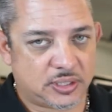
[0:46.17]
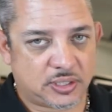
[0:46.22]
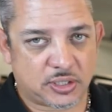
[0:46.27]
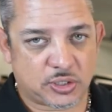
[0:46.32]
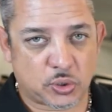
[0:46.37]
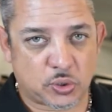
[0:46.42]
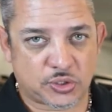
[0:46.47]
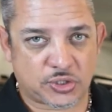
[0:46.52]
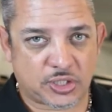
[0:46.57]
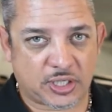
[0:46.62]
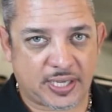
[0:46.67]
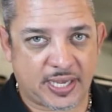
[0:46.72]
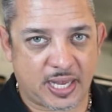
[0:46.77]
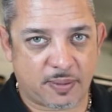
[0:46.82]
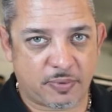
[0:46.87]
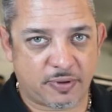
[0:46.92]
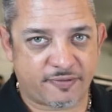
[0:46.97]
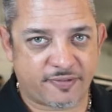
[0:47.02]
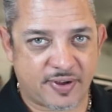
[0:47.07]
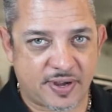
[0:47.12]
This holster
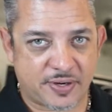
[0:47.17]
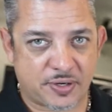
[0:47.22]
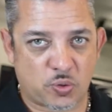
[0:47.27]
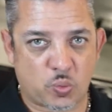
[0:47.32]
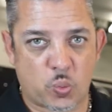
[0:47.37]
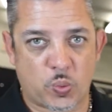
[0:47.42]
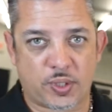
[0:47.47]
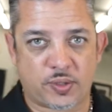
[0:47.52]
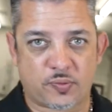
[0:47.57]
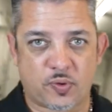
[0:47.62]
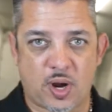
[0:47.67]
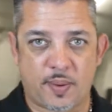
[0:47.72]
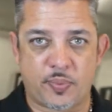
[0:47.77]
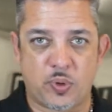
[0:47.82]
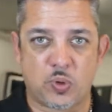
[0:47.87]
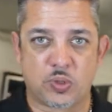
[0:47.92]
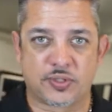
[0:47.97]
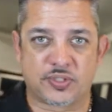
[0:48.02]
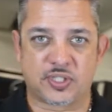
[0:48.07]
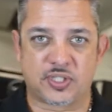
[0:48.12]
can be found on
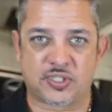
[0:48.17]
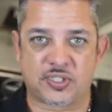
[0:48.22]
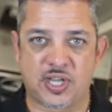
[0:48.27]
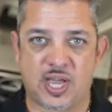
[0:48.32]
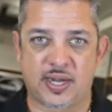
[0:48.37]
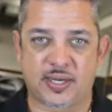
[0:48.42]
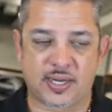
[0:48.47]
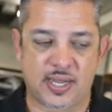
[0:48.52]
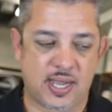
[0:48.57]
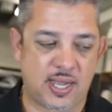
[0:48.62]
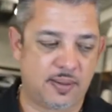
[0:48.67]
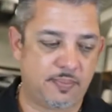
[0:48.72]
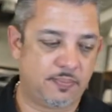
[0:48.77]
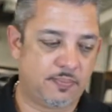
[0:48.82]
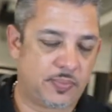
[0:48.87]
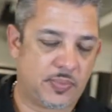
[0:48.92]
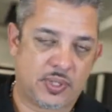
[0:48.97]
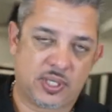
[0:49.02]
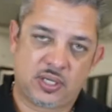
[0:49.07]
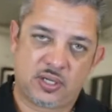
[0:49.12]
winthropholsters.com.
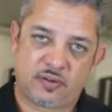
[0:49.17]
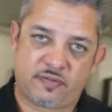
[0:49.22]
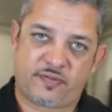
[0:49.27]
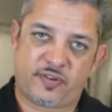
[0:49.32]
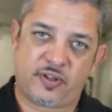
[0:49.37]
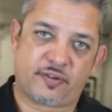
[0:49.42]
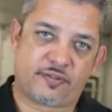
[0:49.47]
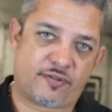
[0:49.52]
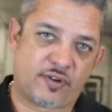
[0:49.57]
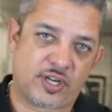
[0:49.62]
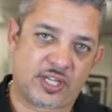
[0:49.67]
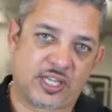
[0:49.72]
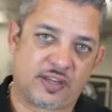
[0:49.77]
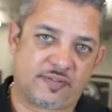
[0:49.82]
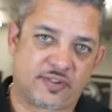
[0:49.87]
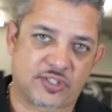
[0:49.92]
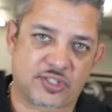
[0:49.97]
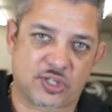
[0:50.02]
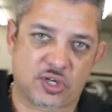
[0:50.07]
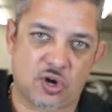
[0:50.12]
Feel free to
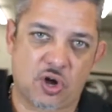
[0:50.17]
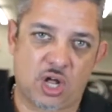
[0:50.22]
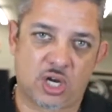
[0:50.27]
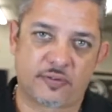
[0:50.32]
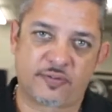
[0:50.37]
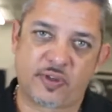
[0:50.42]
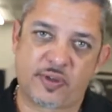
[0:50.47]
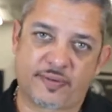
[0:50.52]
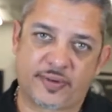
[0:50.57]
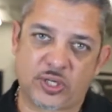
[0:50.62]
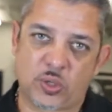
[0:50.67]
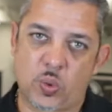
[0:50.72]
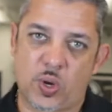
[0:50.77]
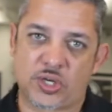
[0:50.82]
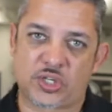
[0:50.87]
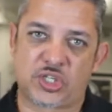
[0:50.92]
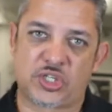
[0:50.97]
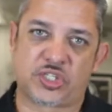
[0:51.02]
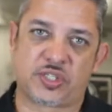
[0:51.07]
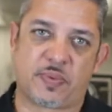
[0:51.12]
give us a call if you have any
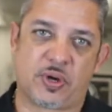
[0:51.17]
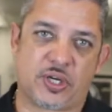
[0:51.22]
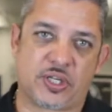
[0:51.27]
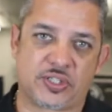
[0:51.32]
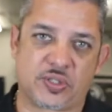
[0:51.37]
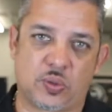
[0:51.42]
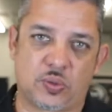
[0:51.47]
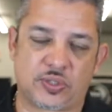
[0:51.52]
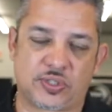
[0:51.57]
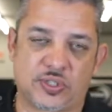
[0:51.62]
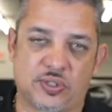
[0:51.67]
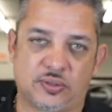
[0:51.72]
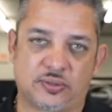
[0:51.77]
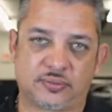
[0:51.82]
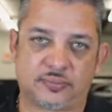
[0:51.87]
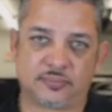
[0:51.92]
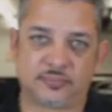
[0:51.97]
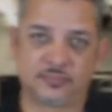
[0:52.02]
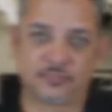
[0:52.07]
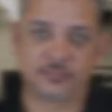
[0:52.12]
questions about this
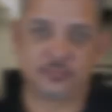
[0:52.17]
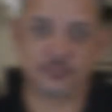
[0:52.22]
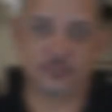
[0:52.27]
holster.